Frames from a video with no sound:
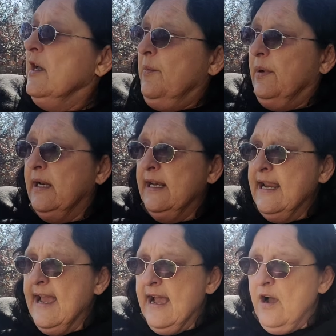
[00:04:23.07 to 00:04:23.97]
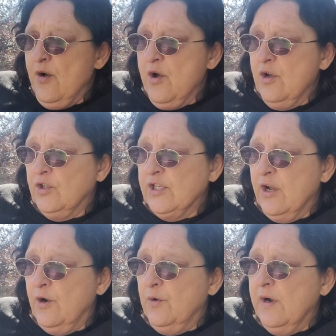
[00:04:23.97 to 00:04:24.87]
But anyhow,
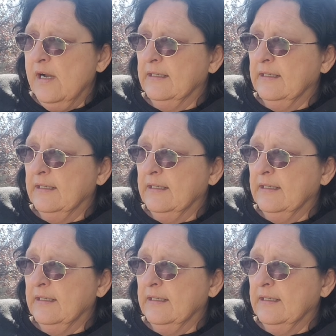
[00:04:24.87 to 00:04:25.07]
so